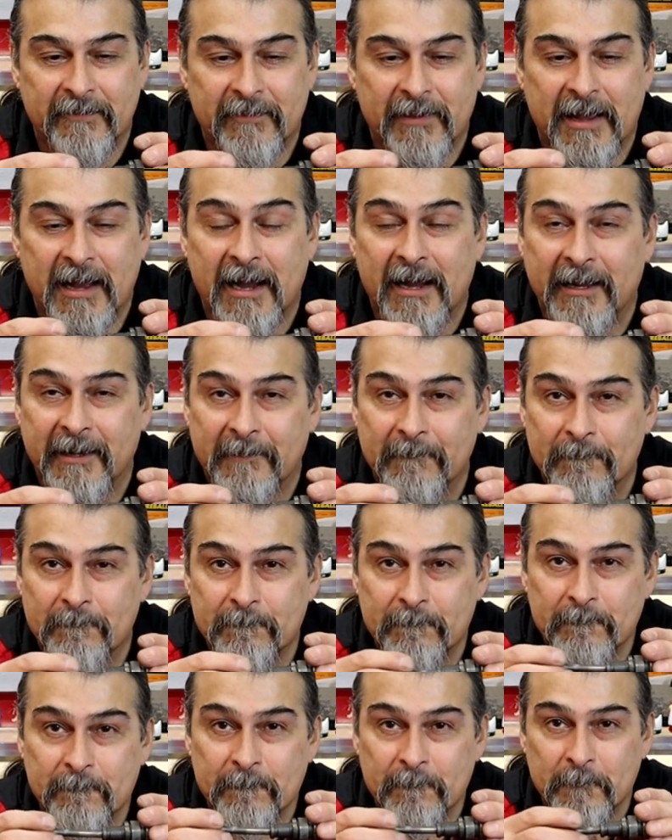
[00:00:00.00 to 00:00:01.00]
of the guide.
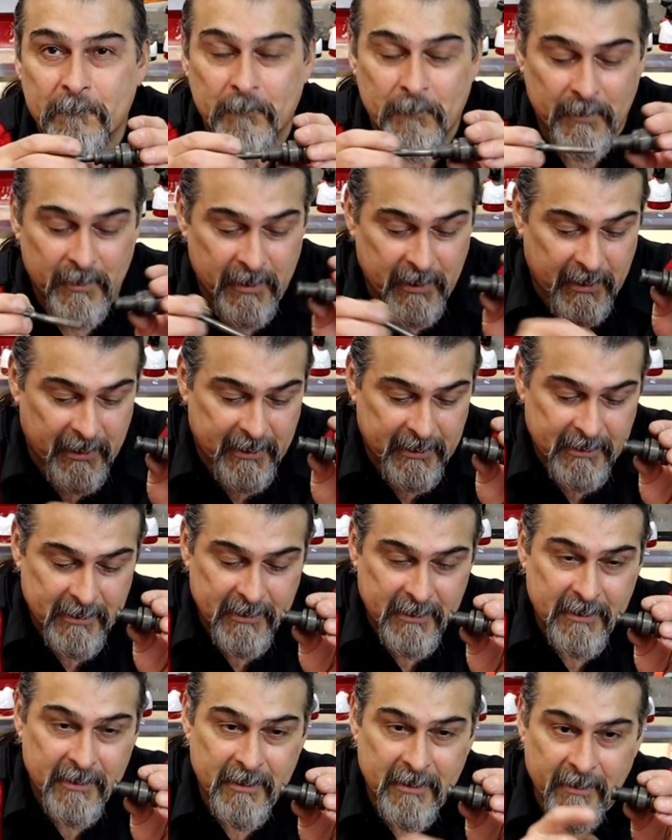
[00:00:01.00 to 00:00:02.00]
Okay?
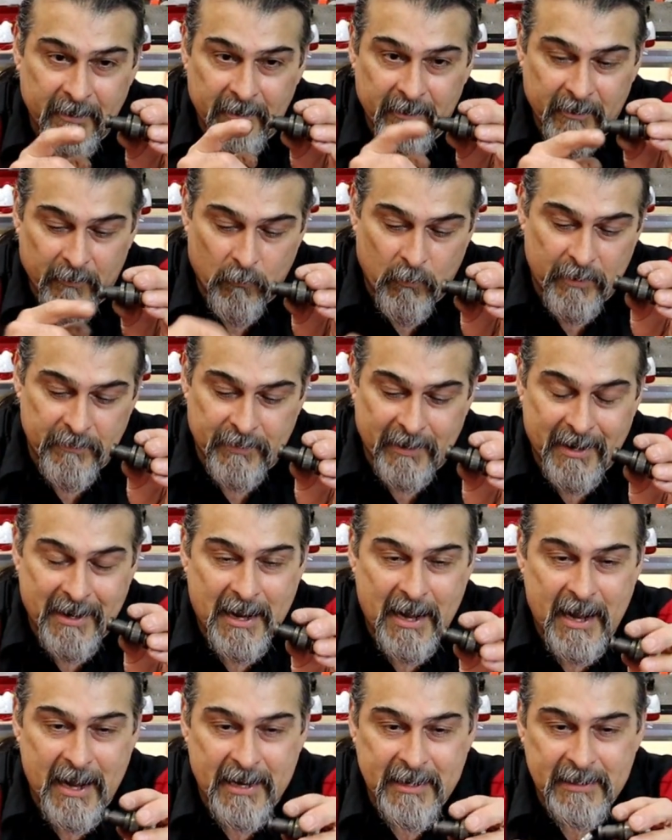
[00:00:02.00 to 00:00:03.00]
When the
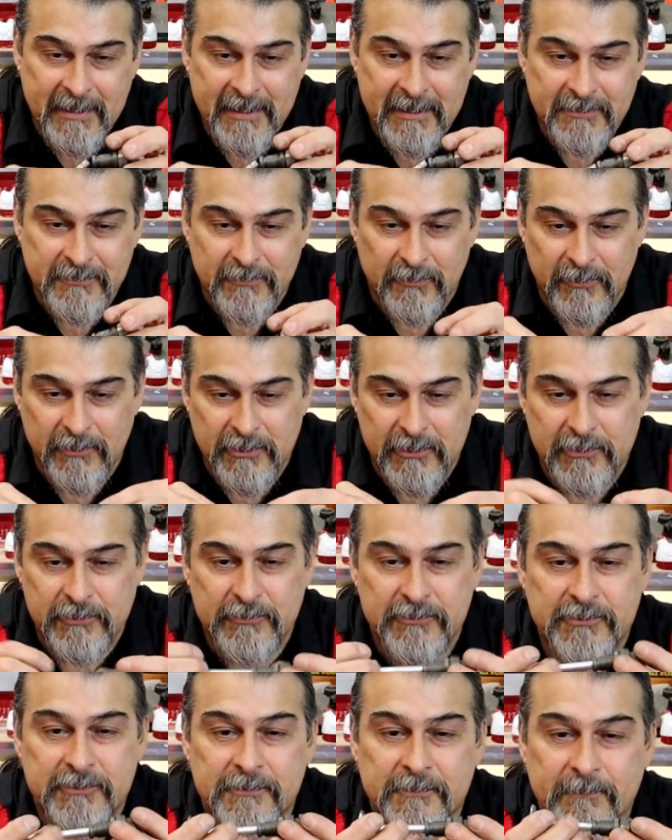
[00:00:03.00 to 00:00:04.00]
guide gets
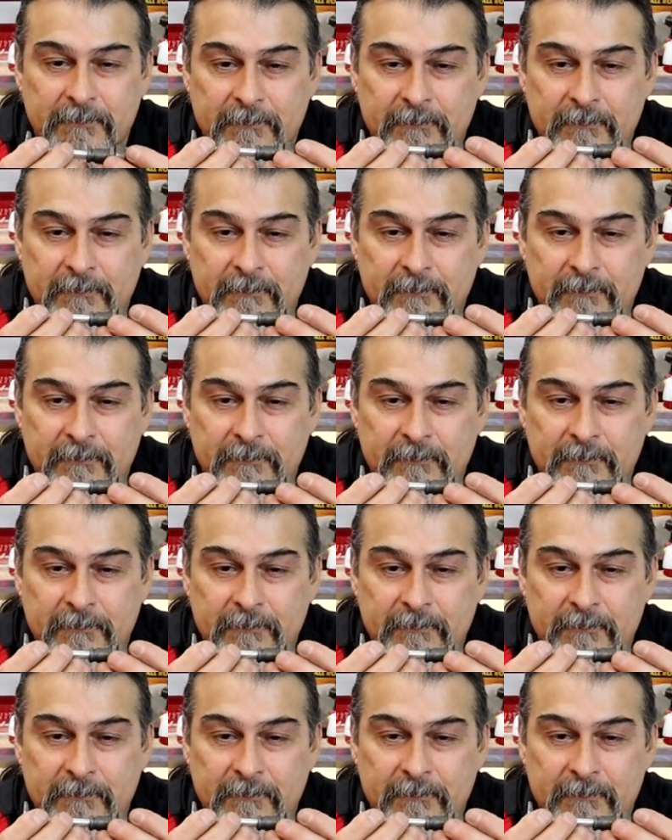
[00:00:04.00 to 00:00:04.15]
loose,